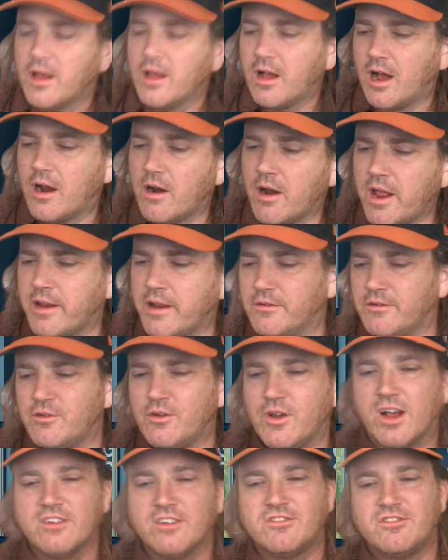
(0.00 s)
all right, you
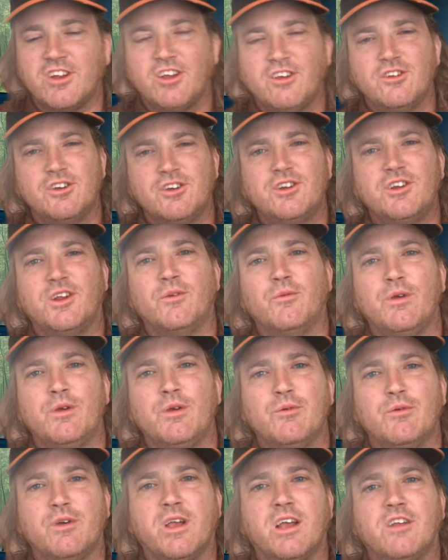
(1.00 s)
guys stay good, and we
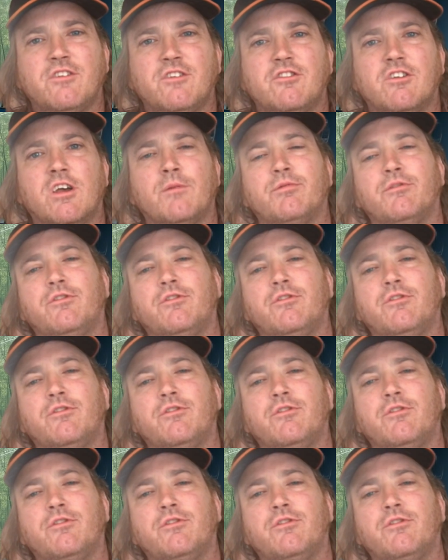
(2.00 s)
will catch up